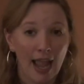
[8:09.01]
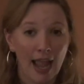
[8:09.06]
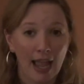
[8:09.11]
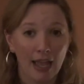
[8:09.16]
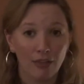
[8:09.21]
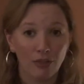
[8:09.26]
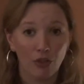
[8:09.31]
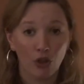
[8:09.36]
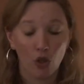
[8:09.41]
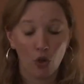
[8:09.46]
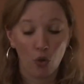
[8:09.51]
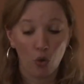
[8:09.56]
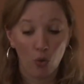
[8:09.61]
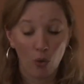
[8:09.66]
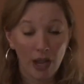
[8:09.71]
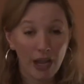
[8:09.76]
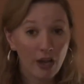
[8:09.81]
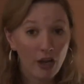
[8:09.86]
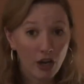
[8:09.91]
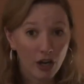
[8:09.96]
And the
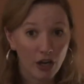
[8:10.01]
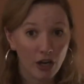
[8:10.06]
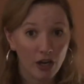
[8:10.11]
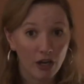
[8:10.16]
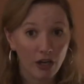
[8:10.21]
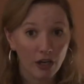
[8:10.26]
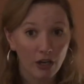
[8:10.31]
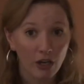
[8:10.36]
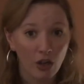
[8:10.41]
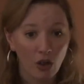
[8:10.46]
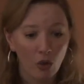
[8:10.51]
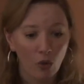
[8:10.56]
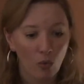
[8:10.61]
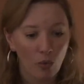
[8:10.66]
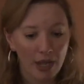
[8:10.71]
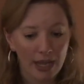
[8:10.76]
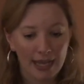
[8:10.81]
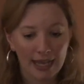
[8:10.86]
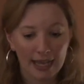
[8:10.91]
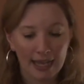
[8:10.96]
quicker
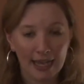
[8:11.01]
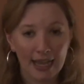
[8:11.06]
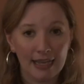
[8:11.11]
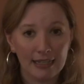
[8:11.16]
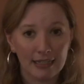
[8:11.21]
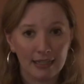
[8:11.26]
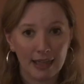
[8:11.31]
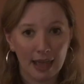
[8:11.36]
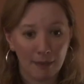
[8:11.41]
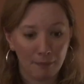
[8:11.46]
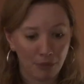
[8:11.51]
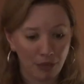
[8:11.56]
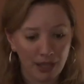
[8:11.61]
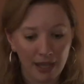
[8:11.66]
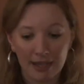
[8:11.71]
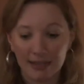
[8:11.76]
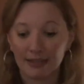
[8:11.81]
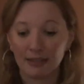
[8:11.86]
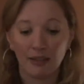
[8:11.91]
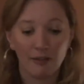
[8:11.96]
we can get to that
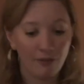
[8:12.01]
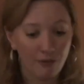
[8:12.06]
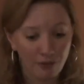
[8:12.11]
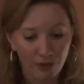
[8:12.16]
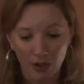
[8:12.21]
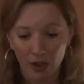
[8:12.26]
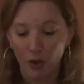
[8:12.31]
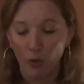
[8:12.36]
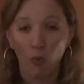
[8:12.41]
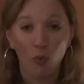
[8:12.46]
place of